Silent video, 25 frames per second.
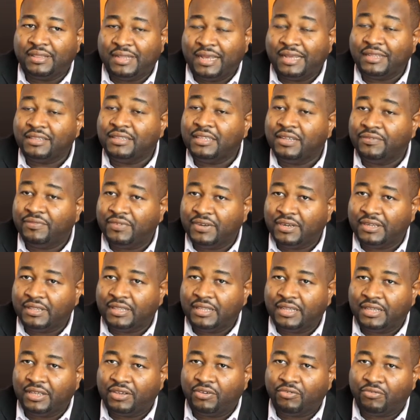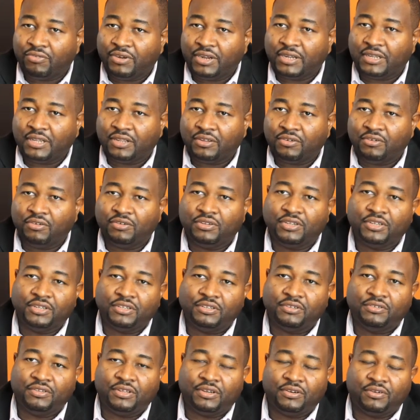that definitely correct
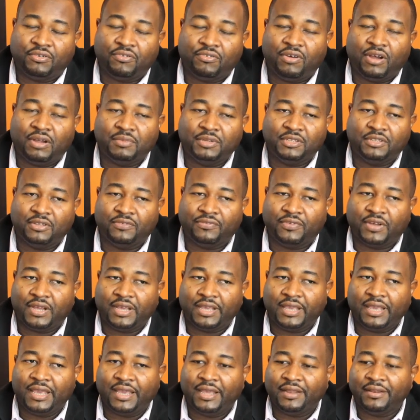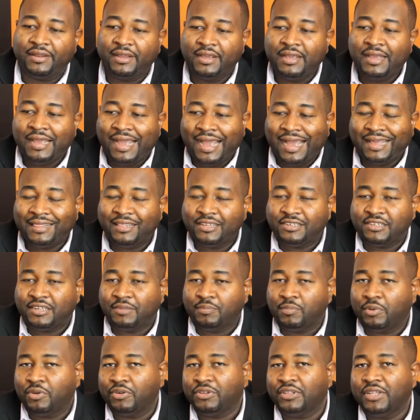according to the requirement of ICANN and the
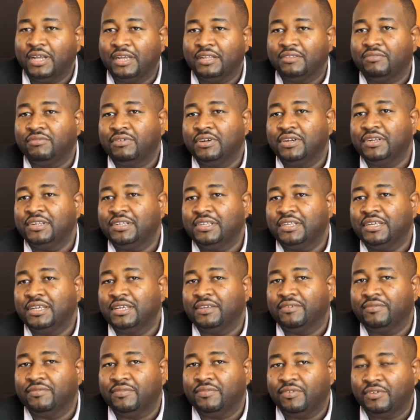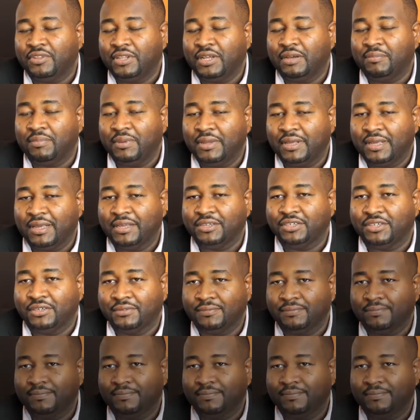support that we're seeing for the application.